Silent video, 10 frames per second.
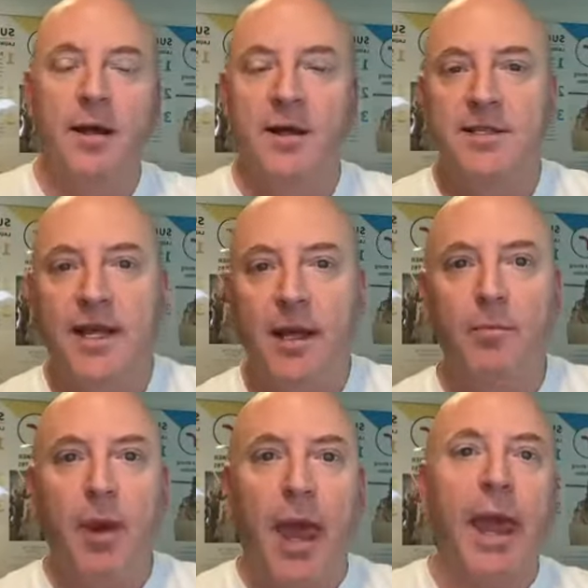team
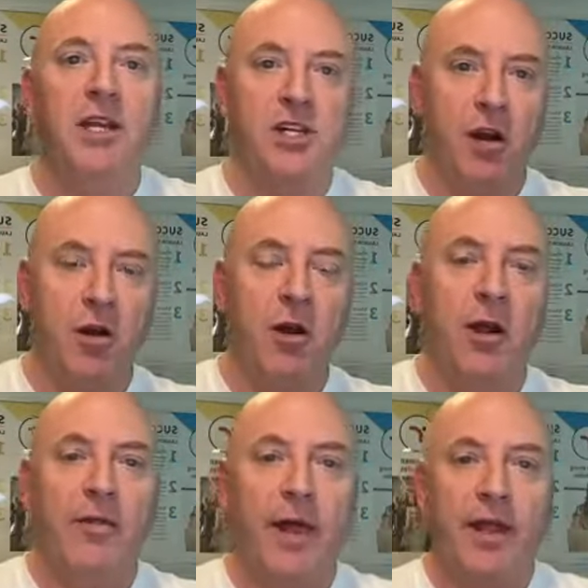page here
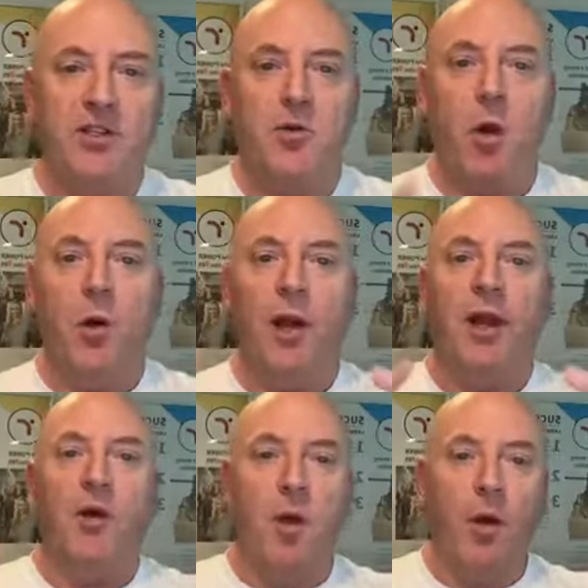that is growing and
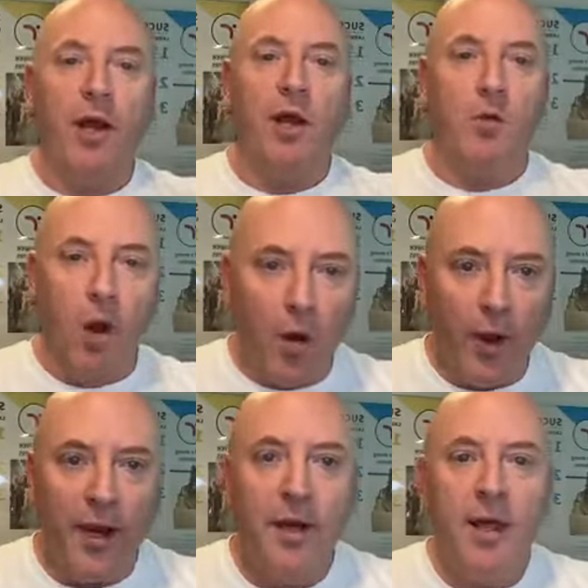growing and
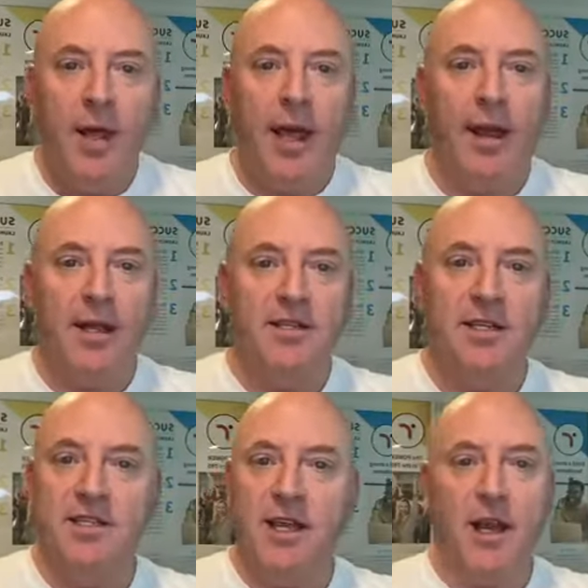growing, and it's just
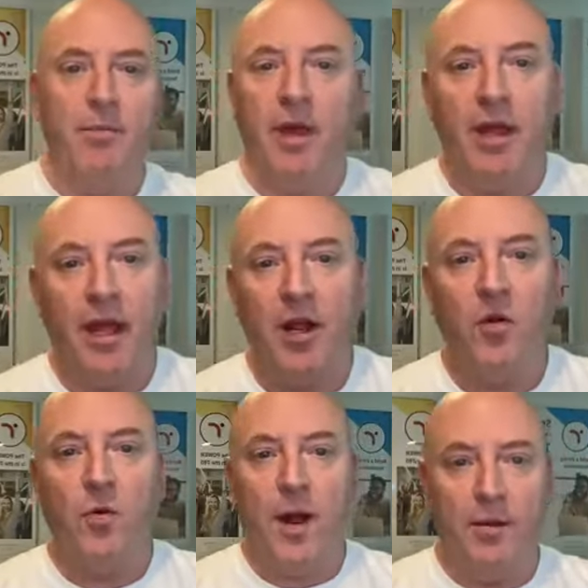going to be
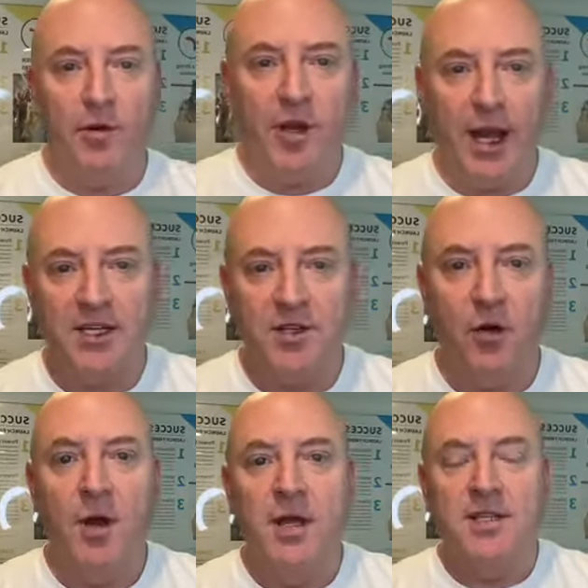incredible, you guys. So
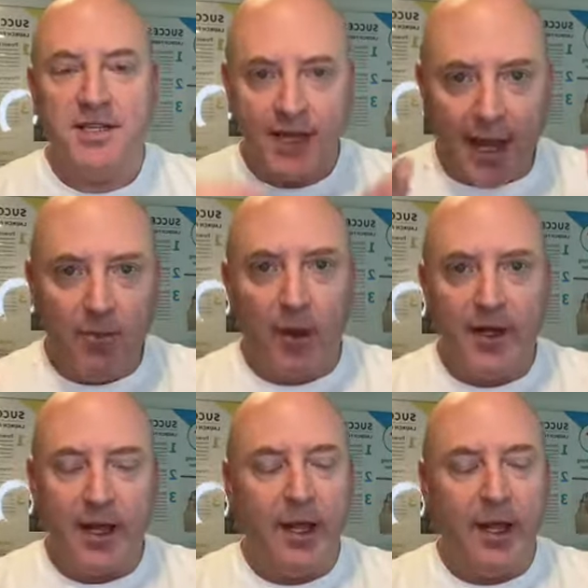stay plugged in,